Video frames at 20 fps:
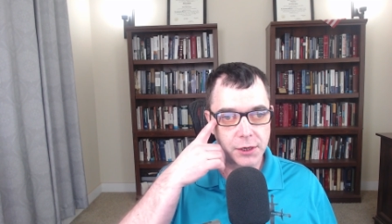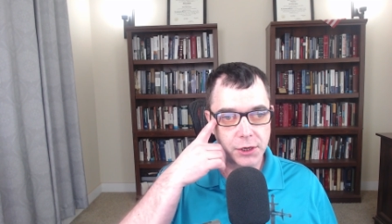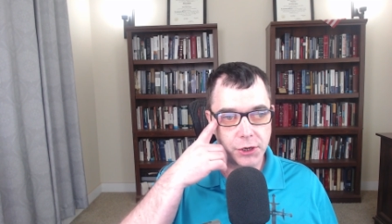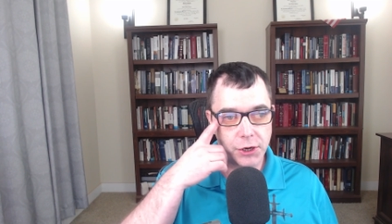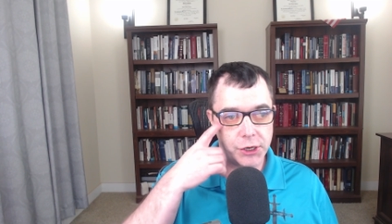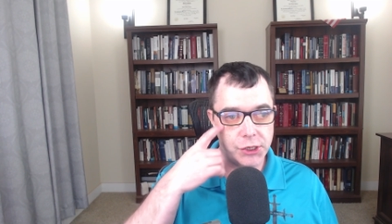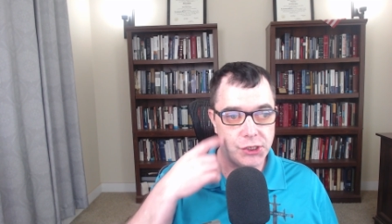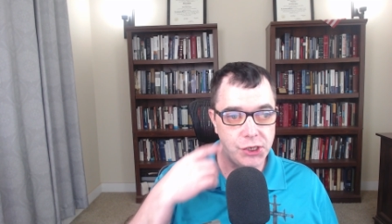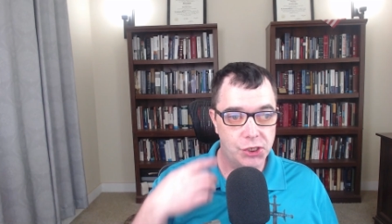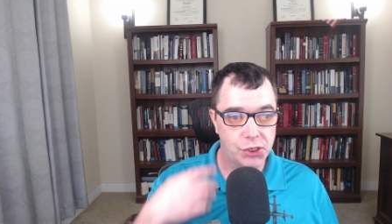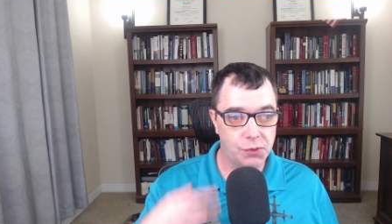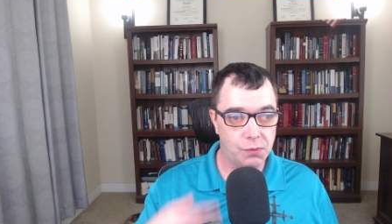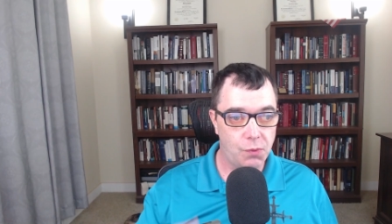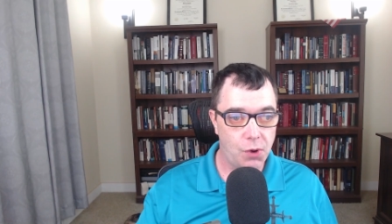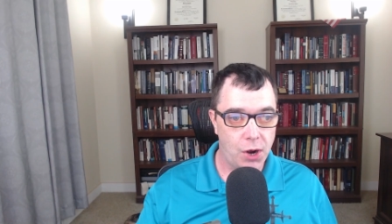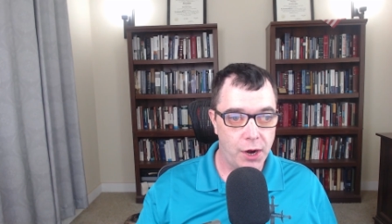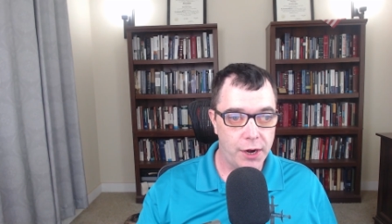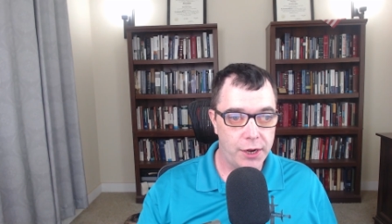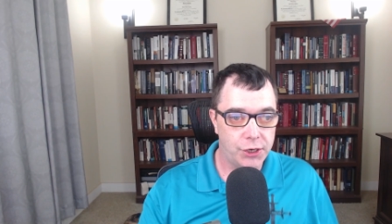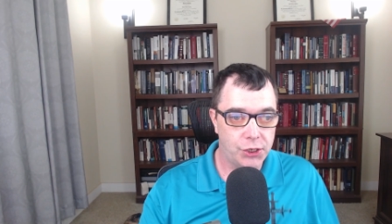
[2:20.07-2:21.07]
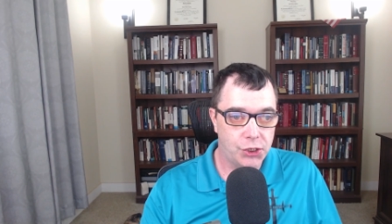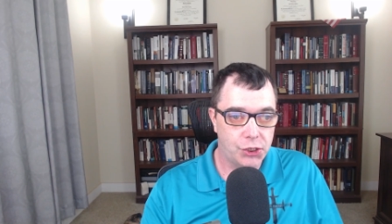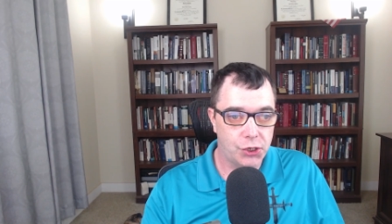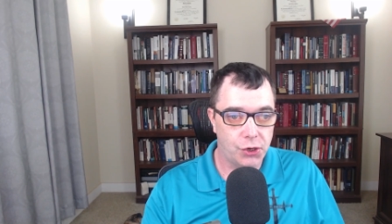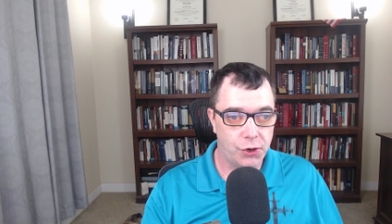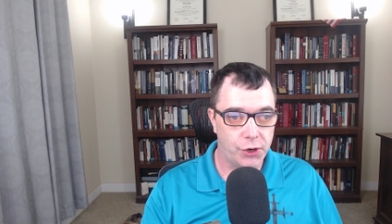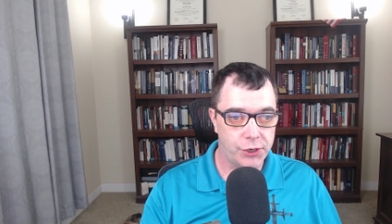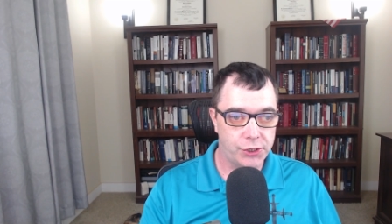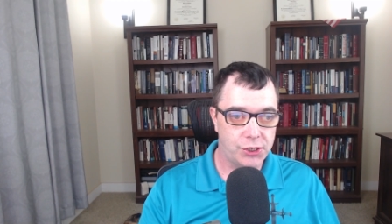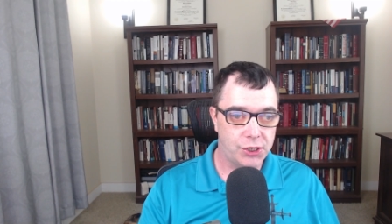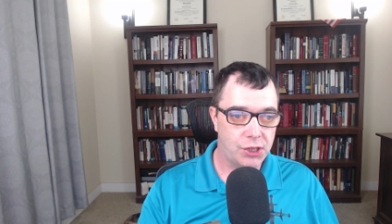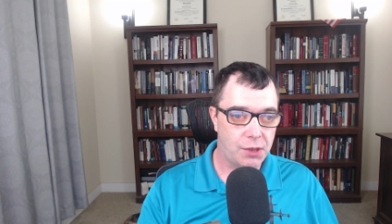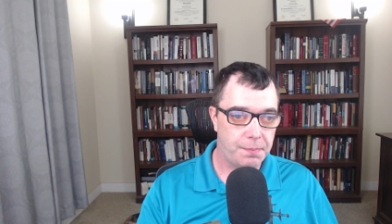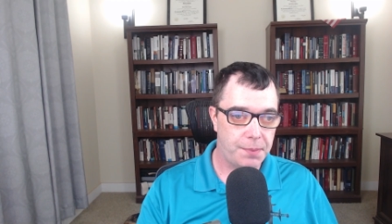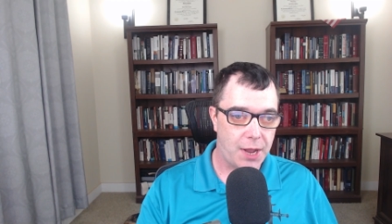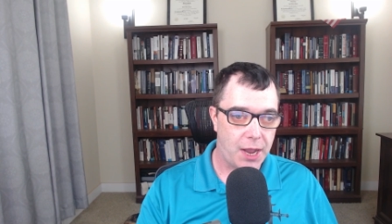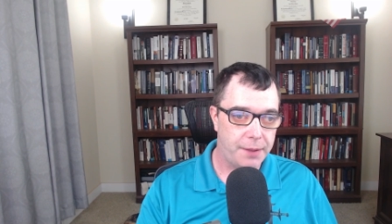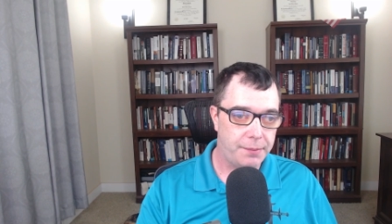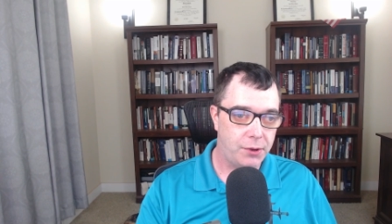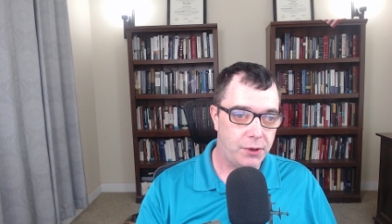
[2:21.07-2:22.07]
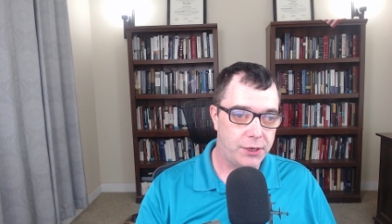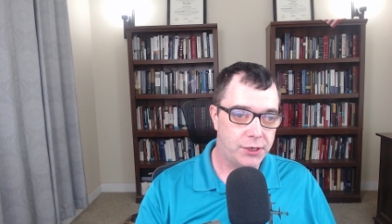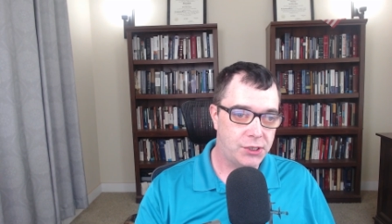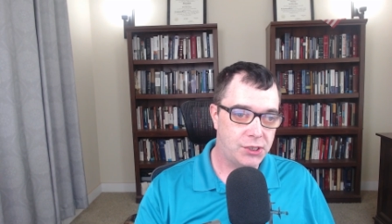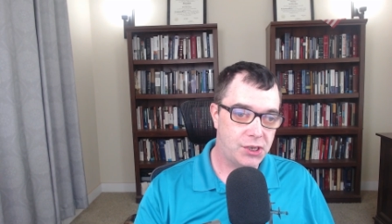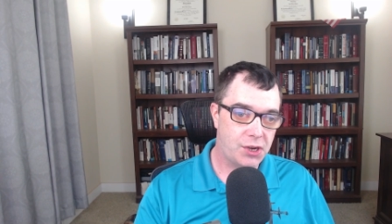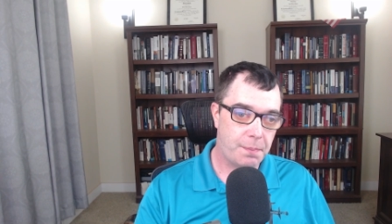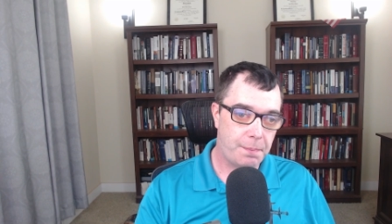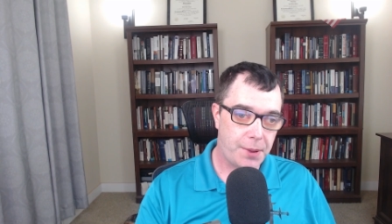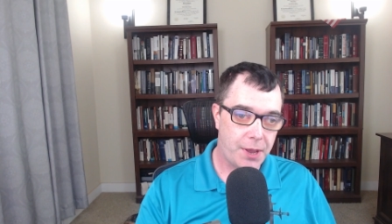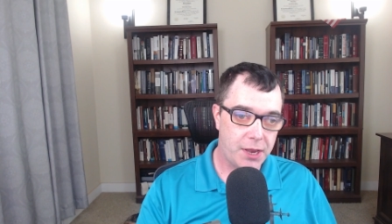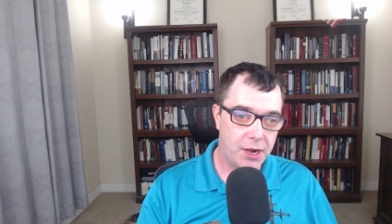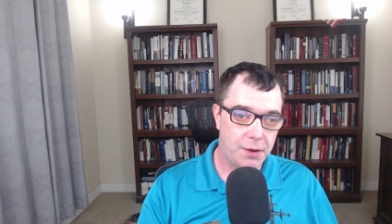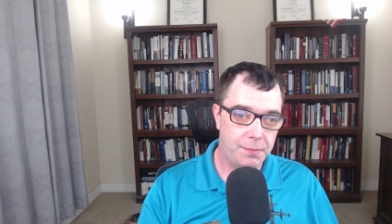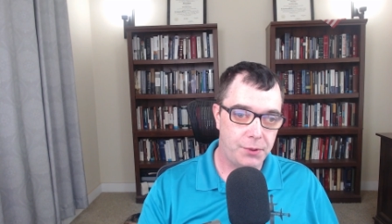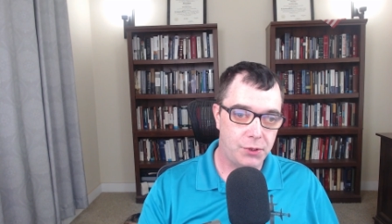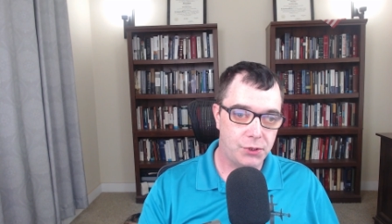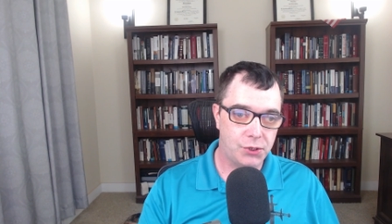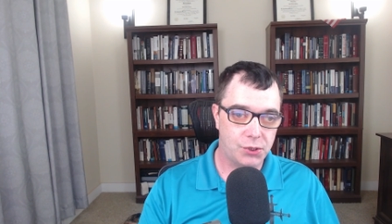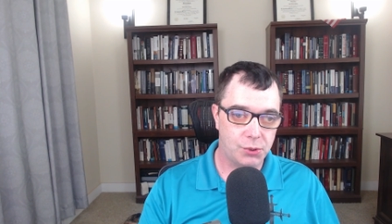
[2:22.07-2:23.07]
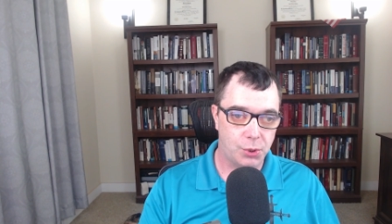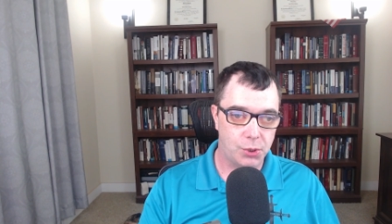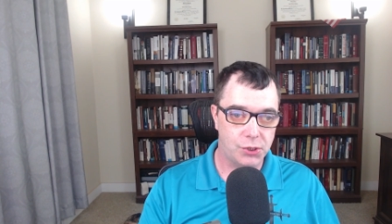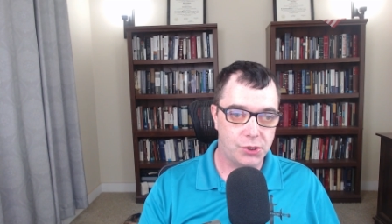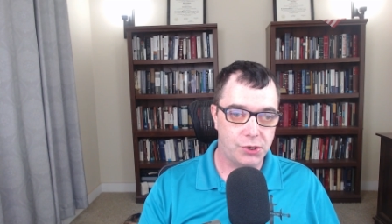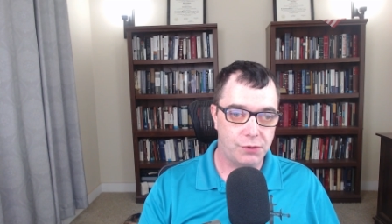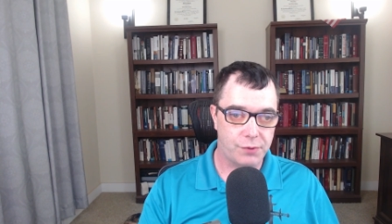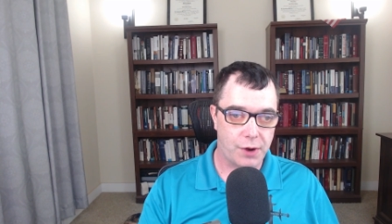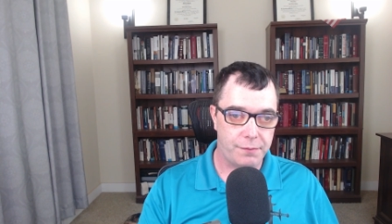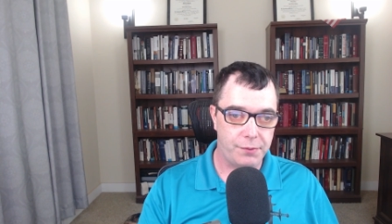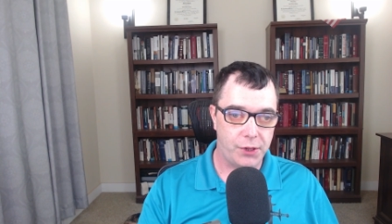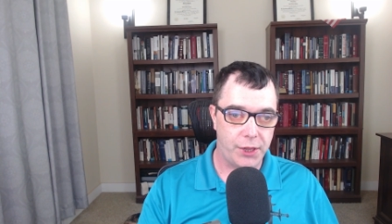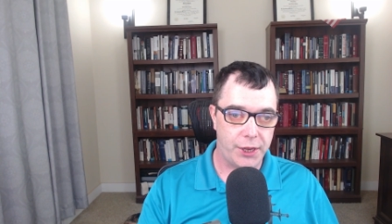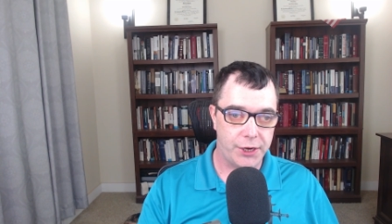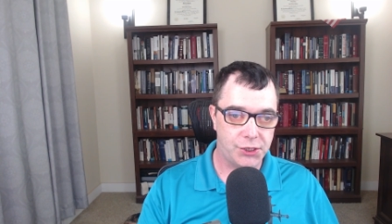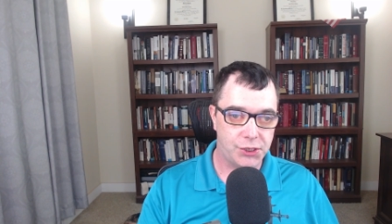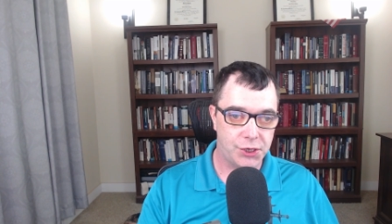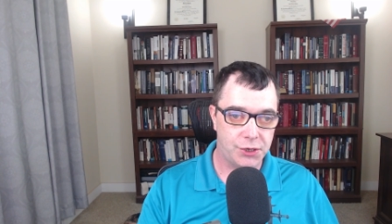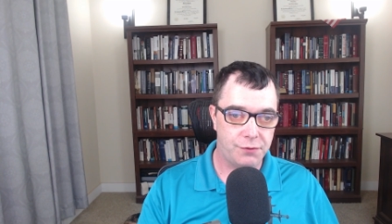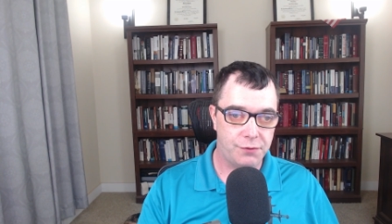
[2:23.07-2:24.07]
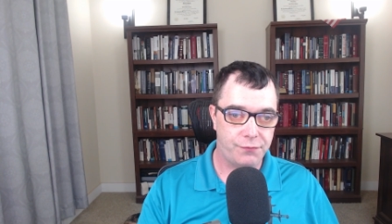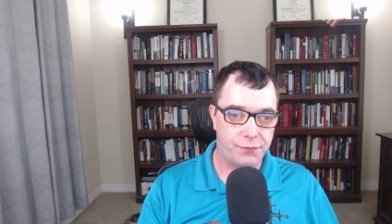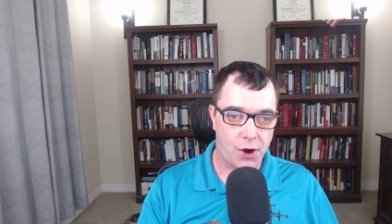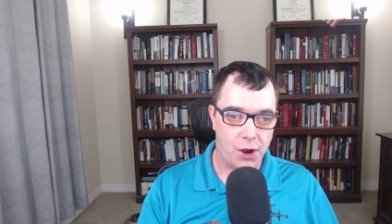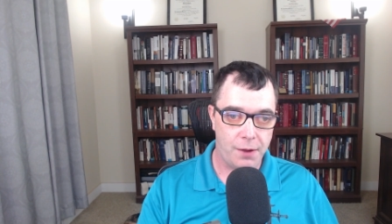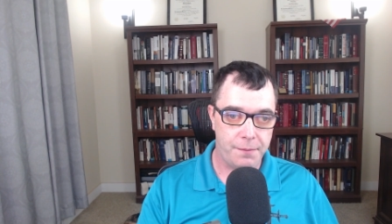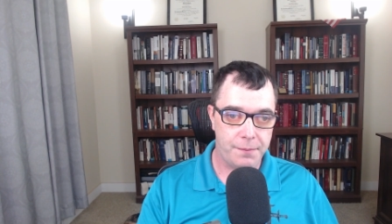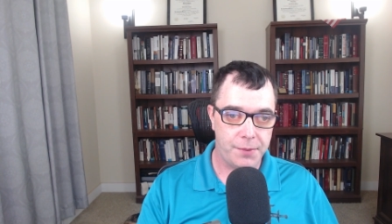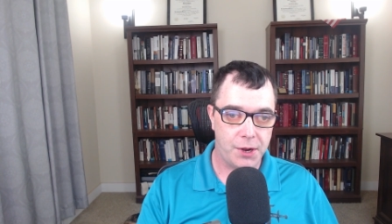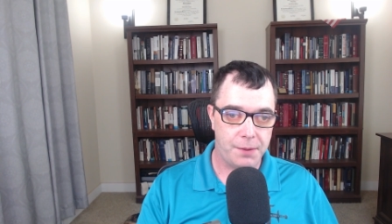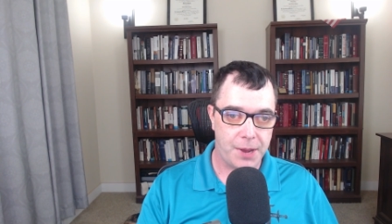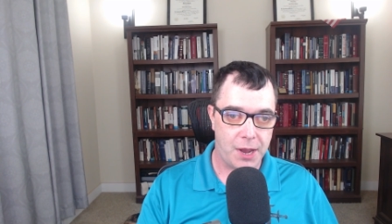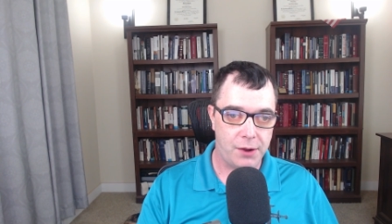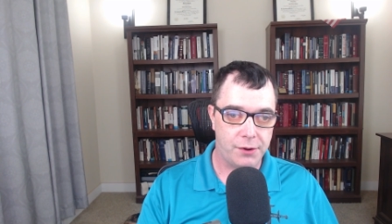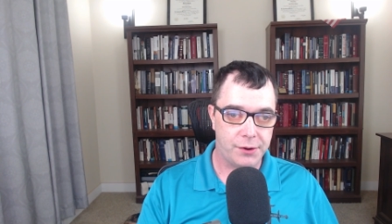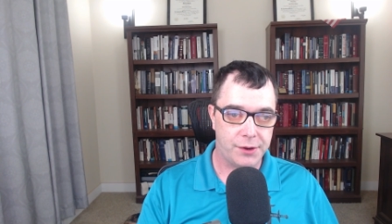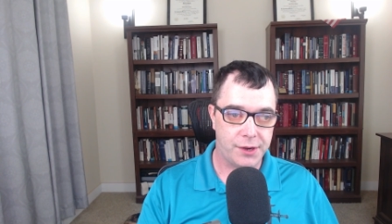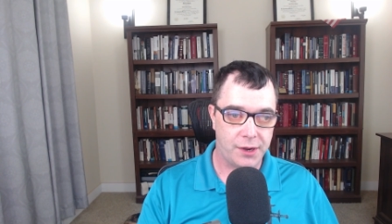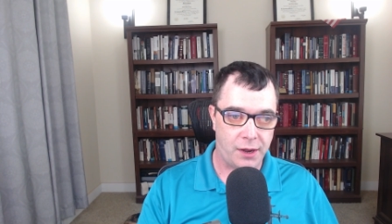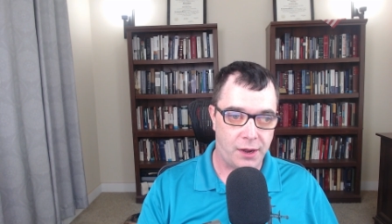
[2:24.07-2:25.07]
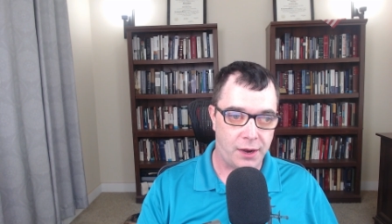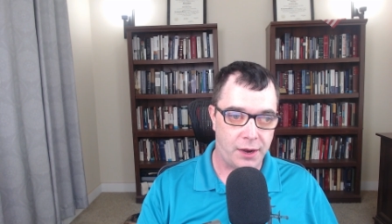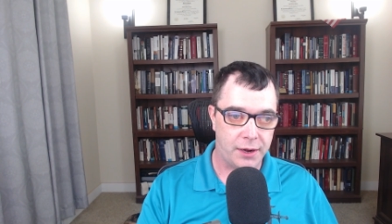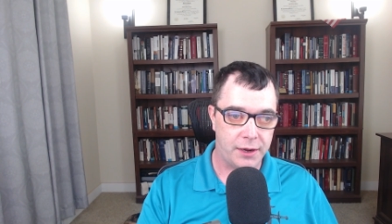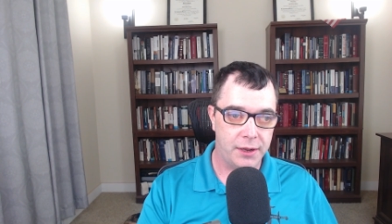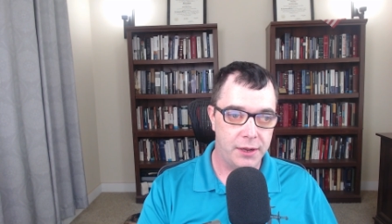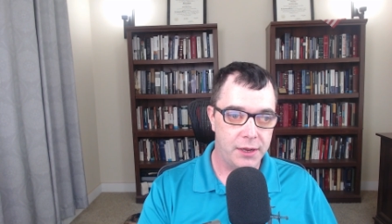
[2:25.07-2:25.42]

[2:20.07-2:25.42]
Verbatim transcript: Christians want assurance that the Bible is a dependable source of revelation from and about God.